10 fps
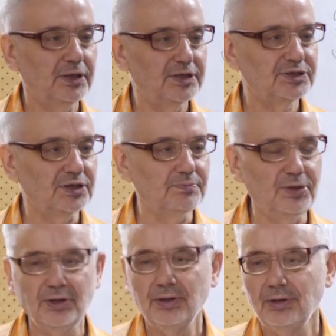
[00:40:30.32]
people
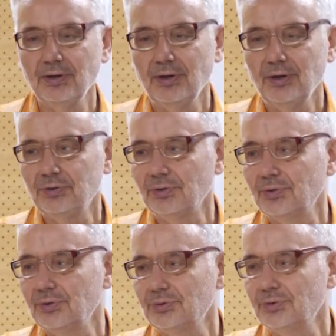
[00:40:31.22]
asked me
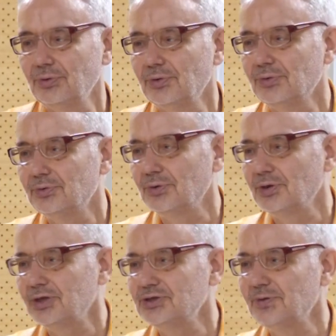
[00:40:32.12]
to
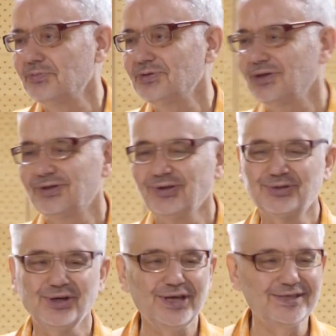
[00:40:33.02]
get them
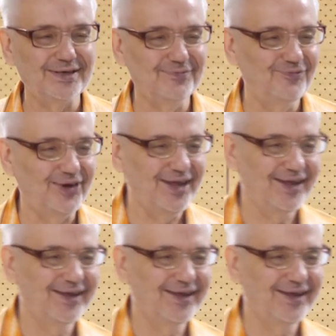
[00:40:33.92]
to let them